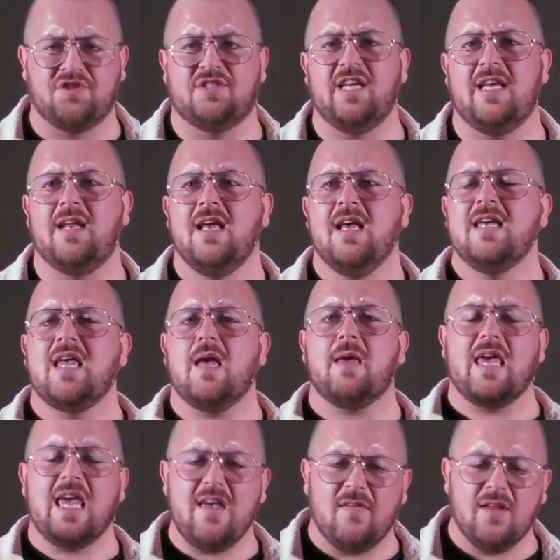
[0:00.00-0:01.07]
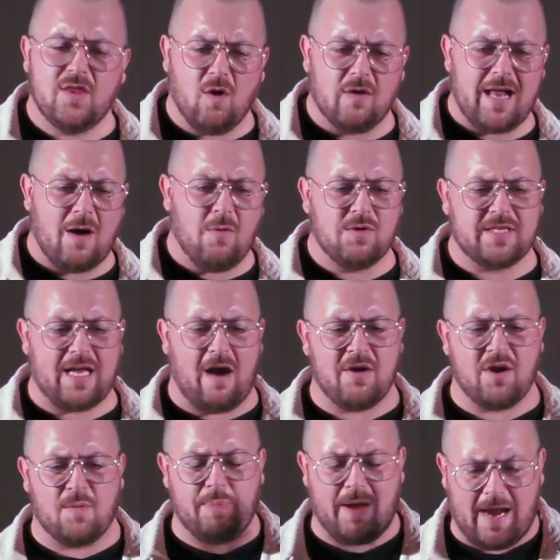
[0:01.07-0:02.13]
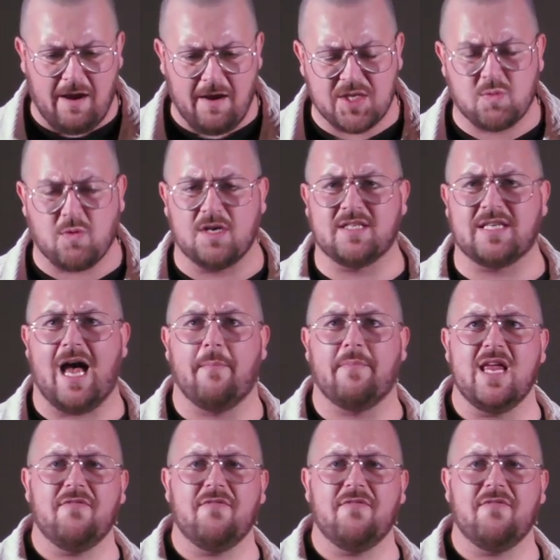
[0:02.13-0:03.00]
She's saying, yeah, even though that was how your parents were, Sam,